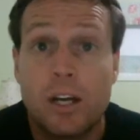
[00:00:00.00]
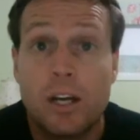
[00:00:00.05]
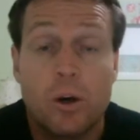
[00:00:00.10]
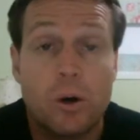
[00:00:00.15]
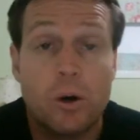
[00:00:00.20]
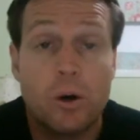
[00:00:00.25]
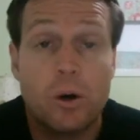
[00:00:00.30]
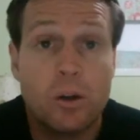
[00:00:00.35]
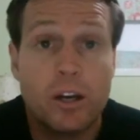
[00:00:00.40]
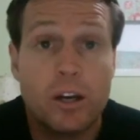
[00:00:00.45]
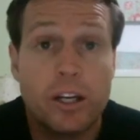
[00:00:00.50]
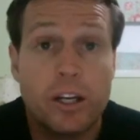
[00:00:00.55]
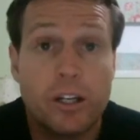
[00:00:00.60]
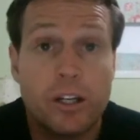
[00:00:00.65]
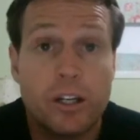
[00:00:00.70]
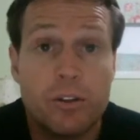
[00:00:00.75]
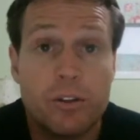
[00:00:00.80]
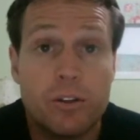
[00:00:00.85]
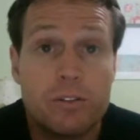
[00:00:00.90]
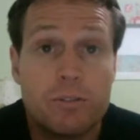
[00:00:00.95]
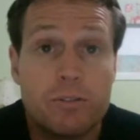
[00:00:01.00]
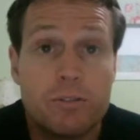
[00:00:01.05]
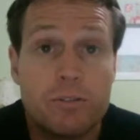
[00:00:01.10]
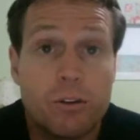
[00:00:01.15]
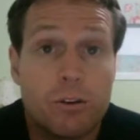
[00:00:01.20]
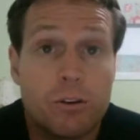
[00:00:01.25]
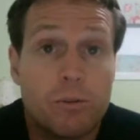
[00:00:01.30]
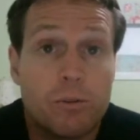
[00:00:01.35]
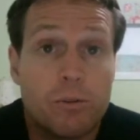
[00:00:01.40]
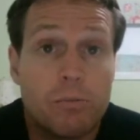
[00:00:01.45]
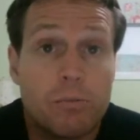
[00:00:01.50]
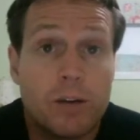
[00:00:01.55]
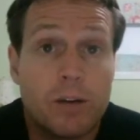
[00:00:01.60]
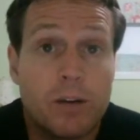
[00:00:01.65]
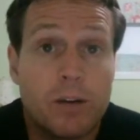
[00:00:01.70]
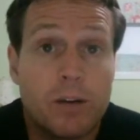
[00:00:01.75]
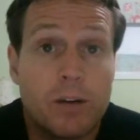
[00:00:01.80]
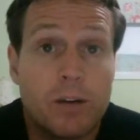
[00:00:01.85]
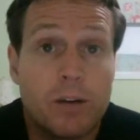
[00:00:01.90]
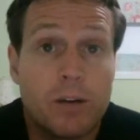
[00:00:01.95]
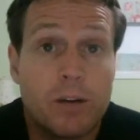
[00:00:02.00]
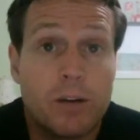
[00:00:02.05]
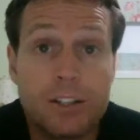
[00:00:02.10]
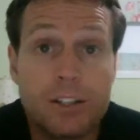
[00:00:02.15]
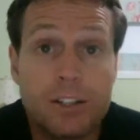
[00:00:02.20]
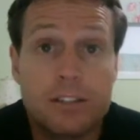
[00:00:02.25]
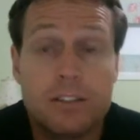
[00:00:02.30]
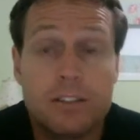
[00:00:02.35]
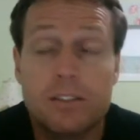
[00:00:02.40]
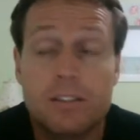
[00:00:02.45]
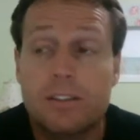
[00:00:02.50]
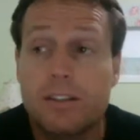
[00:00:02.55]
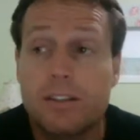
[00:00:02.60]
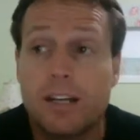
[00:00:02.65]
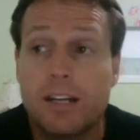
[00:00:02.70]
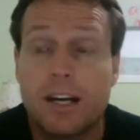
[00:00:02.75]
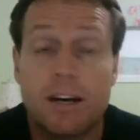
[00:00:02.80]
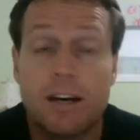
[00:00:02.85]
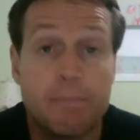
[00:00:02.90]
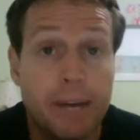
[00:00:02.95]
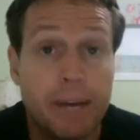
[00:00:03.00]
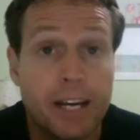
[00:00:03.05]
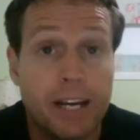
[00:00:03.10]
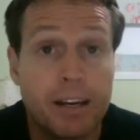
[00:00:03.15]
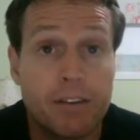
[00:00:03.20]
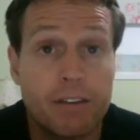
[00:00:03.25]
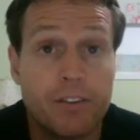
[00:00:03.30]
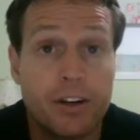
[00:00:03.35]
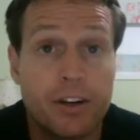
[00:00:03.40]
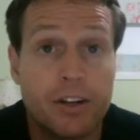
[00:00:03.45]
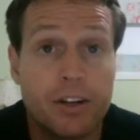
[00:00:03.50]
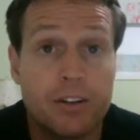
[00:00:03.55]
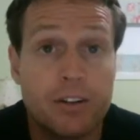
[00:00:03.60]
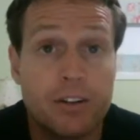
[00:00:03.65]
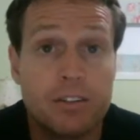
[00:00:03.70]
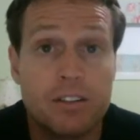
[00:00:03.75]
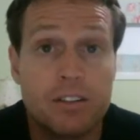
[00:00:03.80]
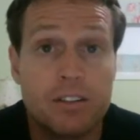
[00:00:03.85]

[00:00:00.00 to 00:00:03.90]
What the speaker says: all I use for my RVox backup vocals.